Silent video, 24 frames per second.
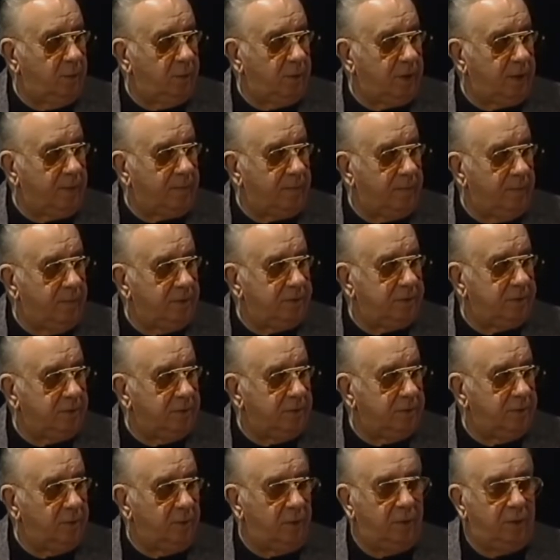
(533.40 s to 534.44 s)
we got permission to
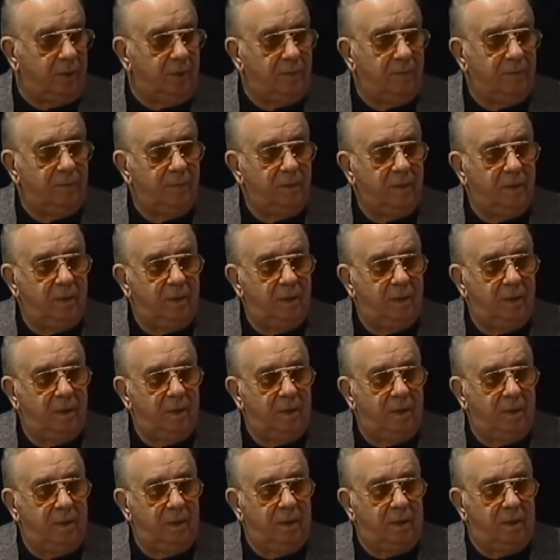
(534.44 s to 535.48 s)
do it.
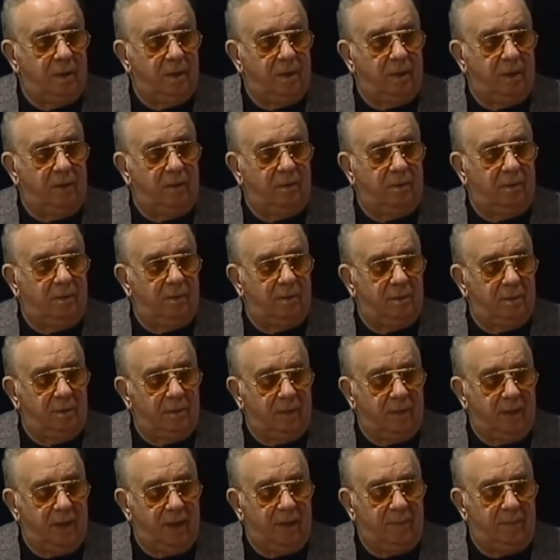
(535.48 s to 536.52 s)
Now, a
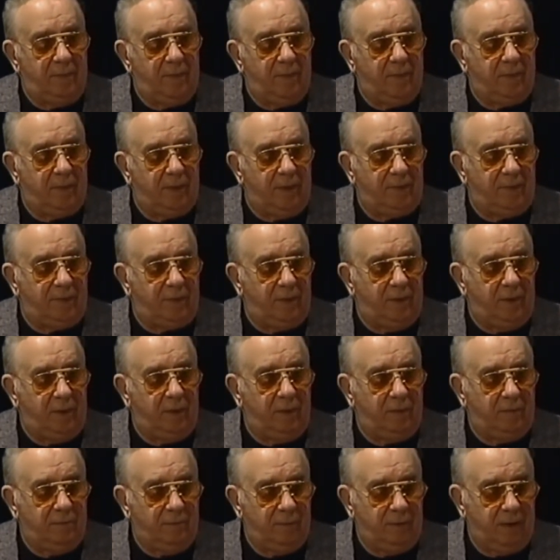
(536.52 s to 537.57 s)
lot of people out
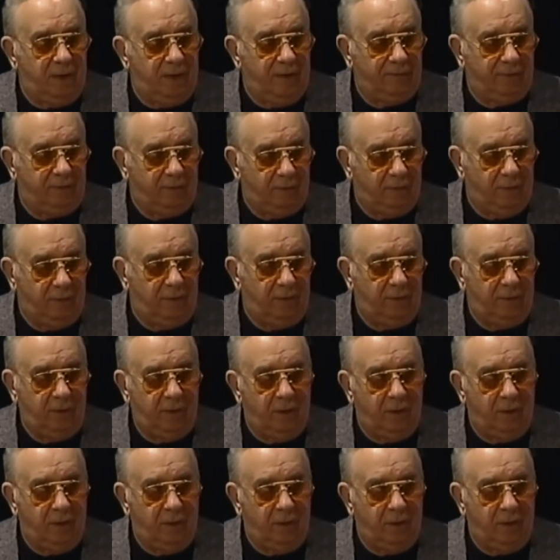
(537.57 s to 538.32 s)
there have heard